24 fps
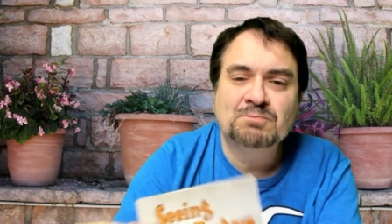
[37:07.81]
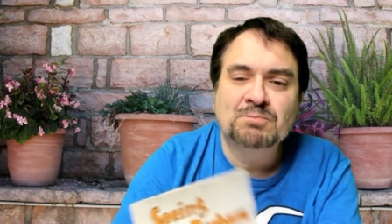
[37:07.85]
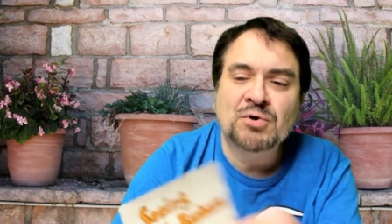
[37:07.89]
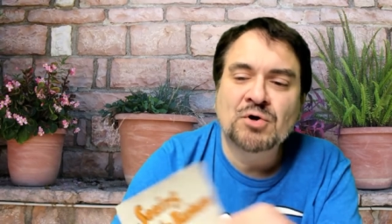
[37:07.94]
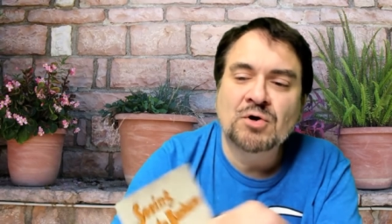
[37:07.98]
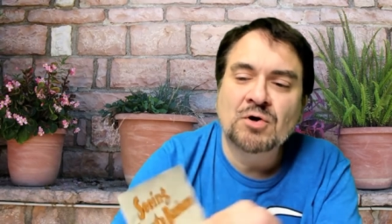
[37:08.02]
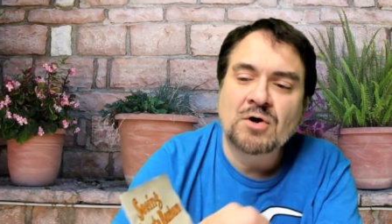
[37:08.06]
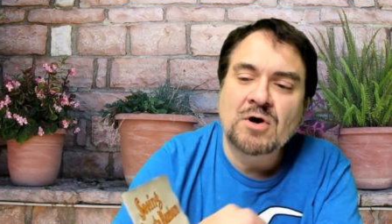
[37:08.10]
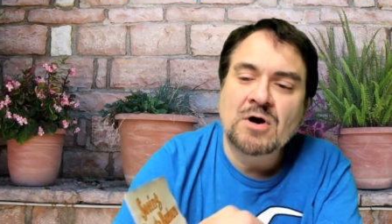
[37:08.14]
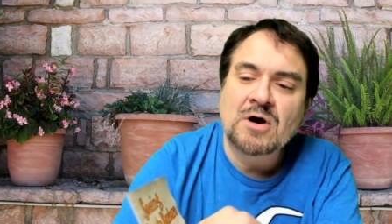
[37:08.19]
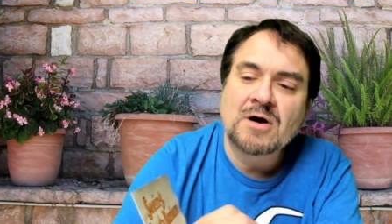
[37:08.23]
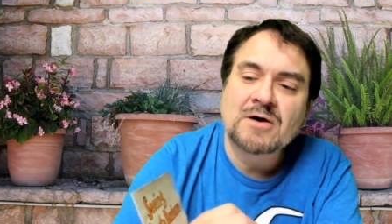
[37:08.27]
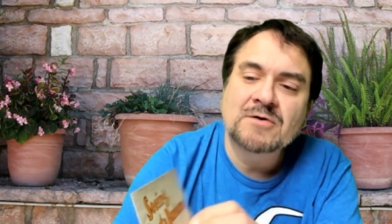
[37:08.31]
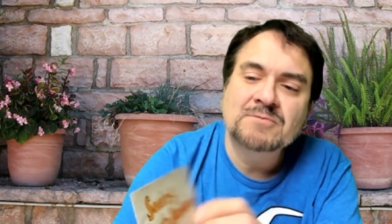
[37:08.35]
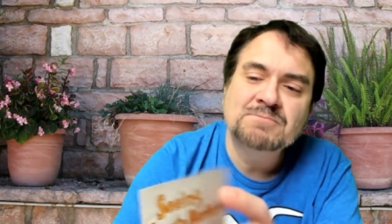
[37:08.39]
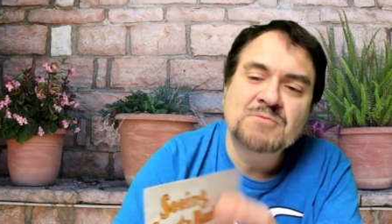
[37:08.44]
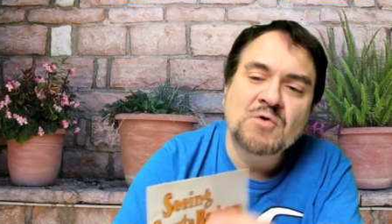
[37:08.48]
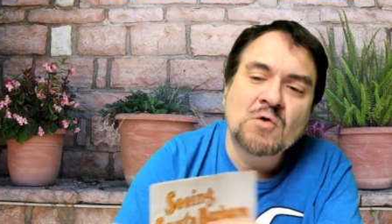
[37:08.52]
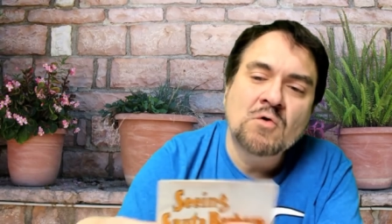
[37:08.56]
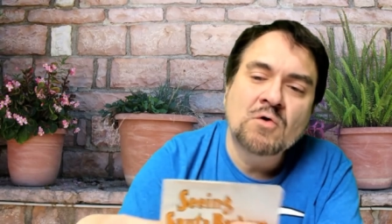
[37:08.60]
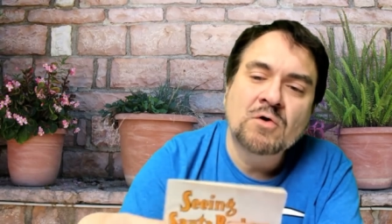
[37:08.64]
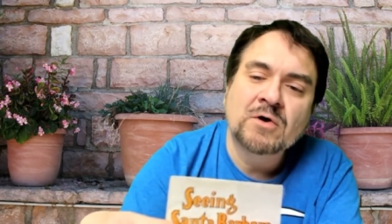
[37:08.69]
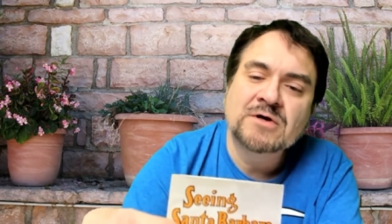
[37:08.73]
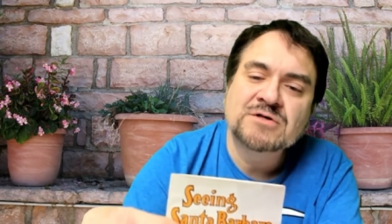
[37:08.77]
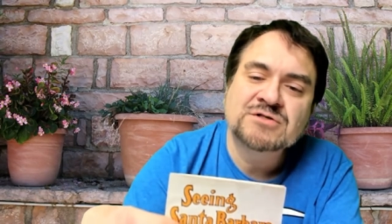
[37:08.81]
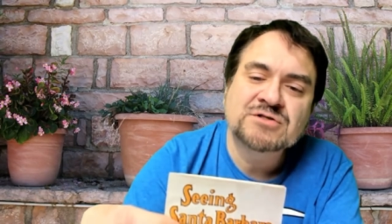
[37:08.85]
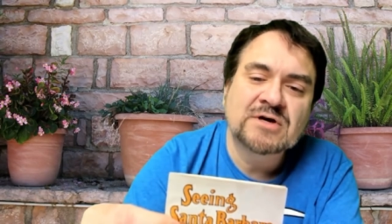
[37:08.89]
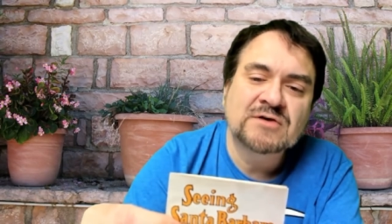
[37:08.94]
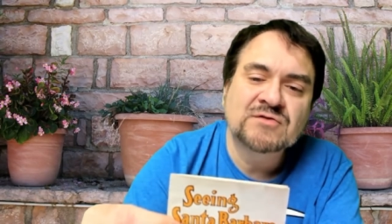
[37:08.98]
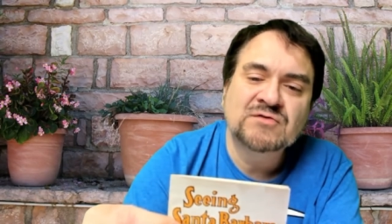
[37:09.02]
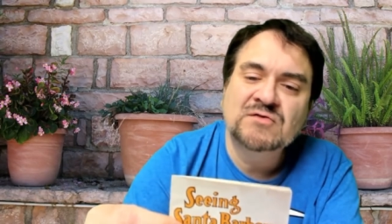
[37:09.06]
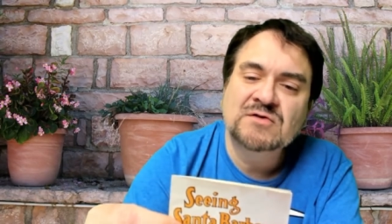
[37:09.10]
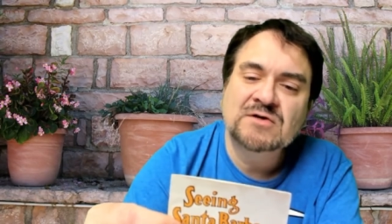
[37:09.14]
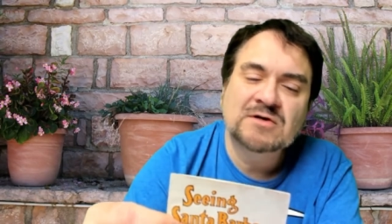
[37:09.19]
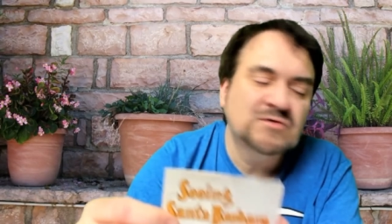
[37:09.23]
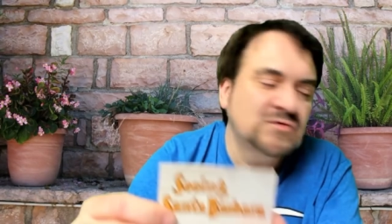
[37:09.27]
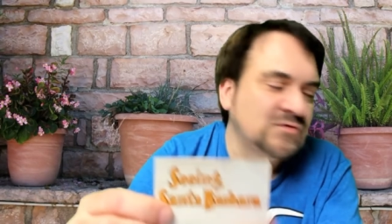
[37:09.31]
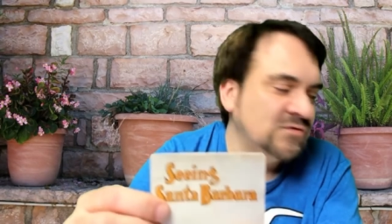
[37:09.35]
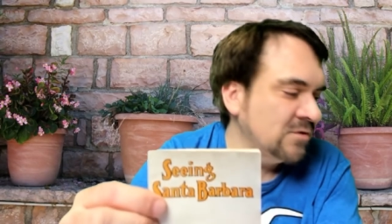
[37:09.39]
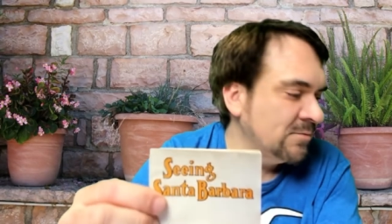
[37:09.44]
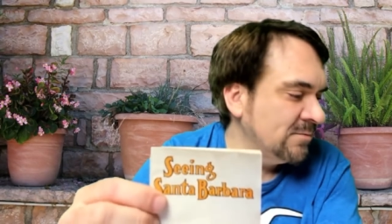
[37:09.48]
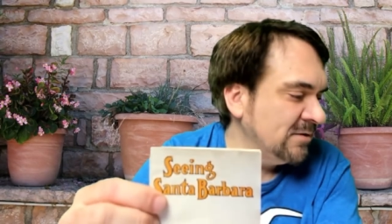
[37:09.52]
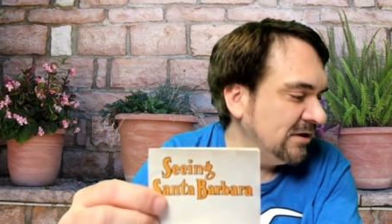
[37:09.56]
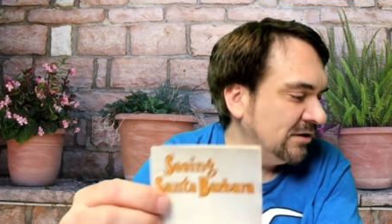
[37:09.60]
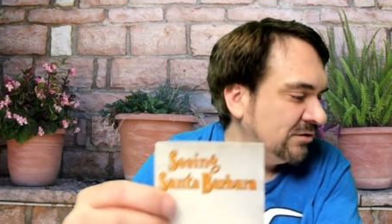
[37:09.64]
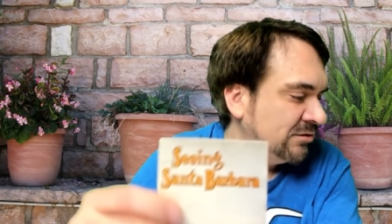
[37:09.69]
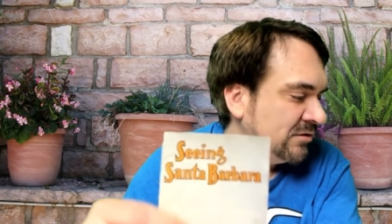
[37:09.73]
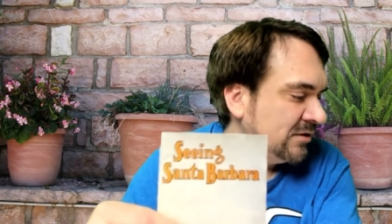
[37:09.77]
per, uh, orange I see in so
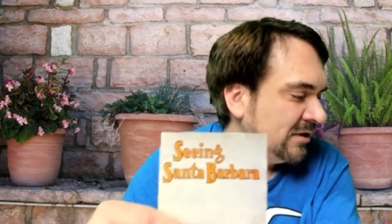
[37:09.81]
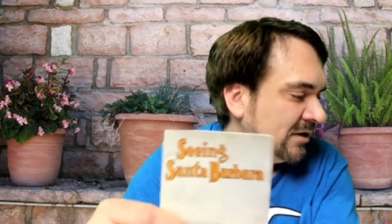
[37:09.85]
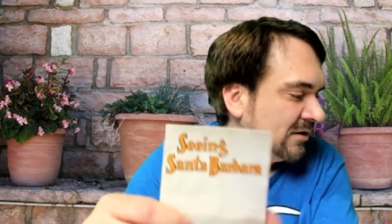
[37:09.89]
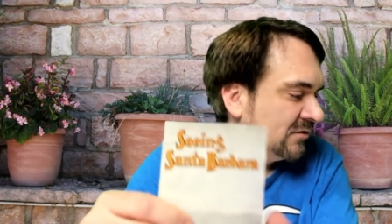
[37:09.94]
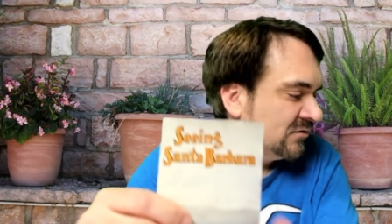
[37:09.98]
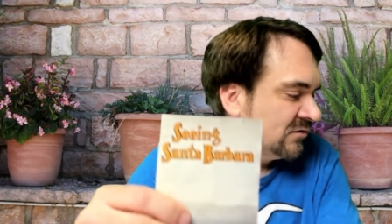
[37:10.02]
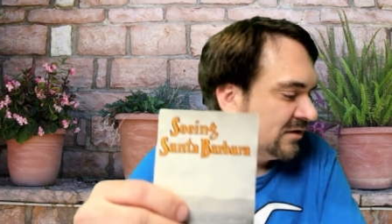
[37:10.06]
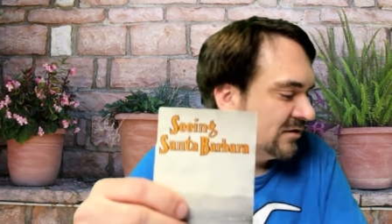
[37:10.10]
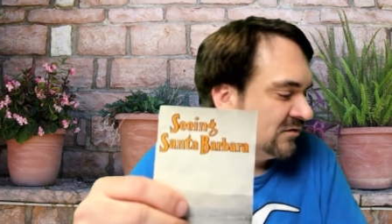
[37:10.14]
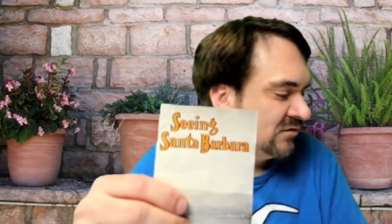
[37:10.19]
many things,